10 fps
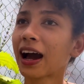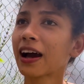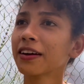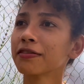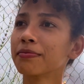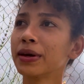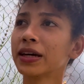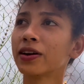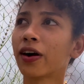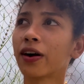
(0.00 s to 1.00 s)
I've
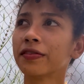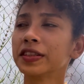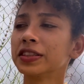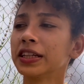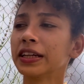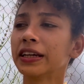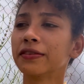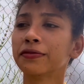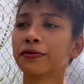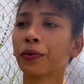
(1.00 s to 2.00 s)
been harvesting it
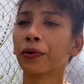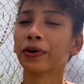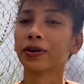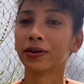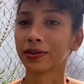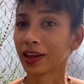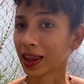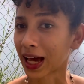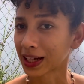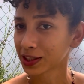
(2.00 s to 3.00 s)
for the
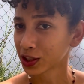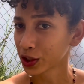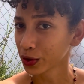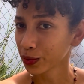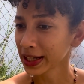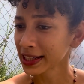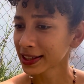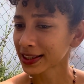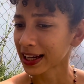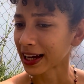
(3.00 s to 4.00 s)
last 2
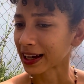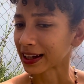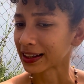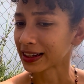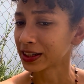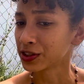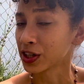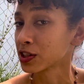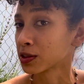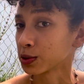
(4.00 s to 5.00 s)
weeks and it
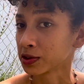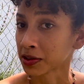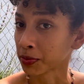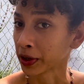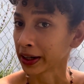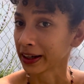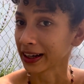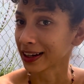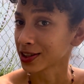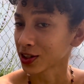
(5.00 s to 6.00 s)
just turned spring
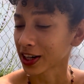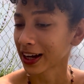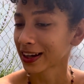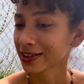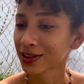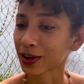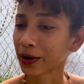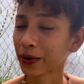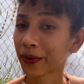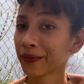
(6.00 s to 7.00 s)
yesterday,
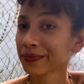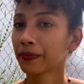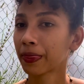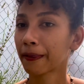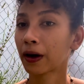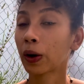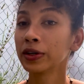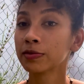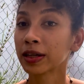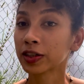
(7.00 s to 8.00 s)
so
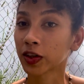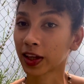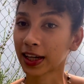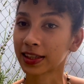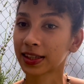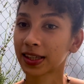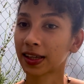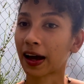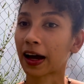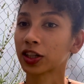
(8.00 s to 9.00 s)
always make sure that it's
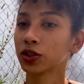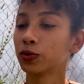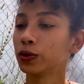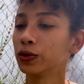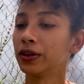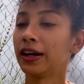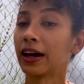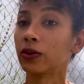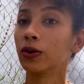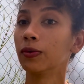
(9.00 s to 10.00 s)
actual
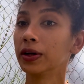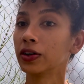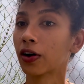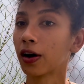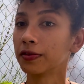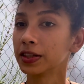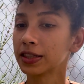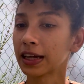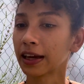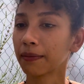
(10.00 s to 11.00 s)
nettle when you're
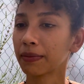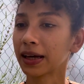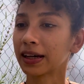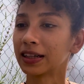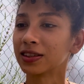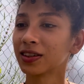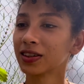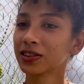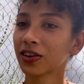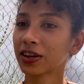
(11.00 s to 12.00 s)
harvesting because, oh,
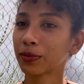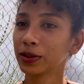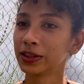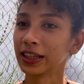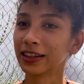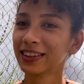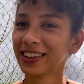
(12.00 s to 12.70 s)
it's already wilting.